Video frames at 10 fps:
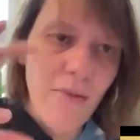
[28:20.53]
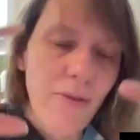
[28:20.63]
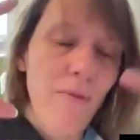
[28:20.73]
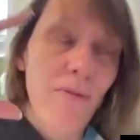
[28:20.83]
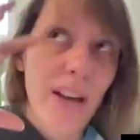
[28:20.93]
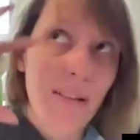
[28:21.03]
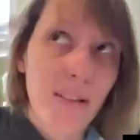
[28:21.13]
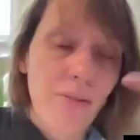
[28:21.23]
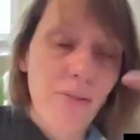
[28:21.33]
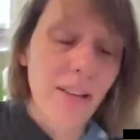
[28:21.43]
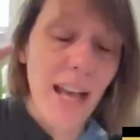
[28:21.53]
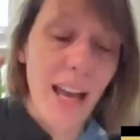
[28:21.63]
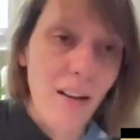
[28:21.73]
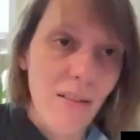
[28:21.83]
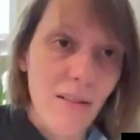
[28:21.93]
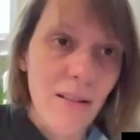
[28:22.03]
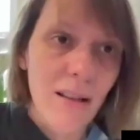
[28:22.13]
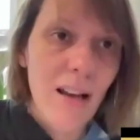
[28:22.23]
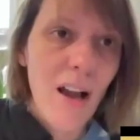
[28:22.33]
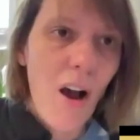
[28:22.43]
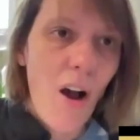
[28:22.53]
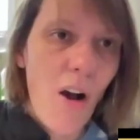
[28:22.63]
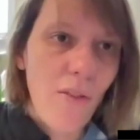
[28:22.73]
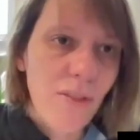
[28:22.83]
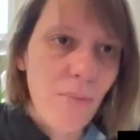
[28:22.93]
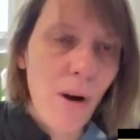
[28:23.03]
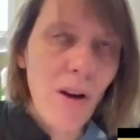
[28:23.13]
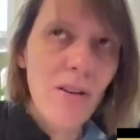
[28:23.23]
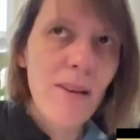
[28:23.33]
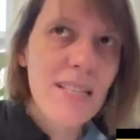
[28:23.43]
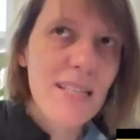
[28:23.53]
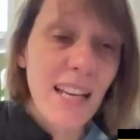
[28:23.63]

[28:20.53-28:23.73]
from very different angles of the monuments.